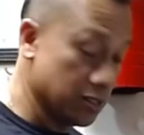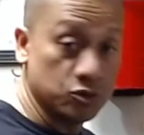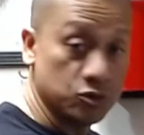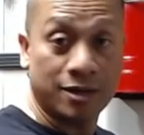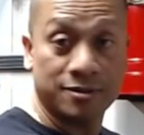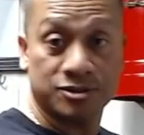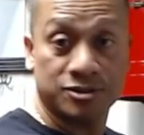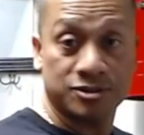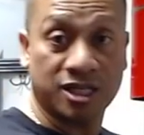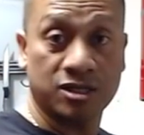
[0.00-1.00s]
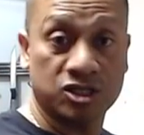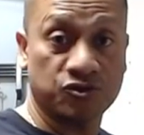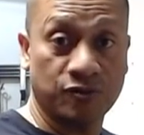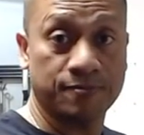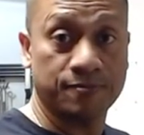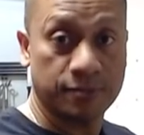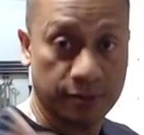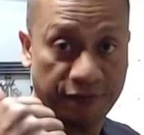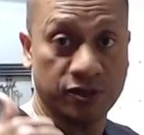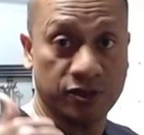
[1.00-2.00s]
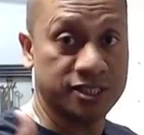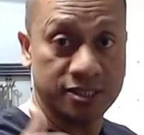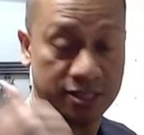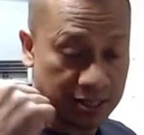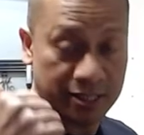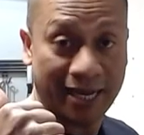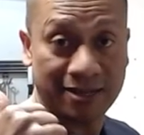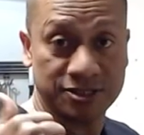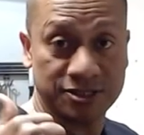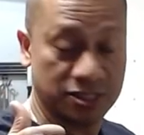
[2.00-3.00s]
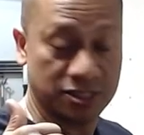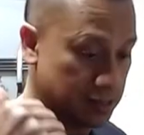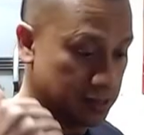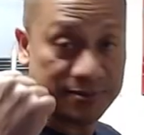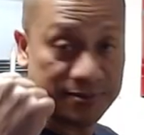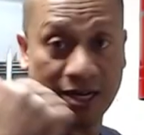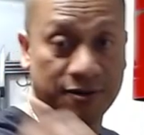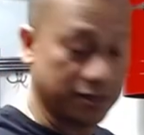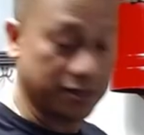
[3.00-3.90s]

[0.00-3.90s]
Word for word: You want chicken or shrimp, Four Season Galaxy Apsara.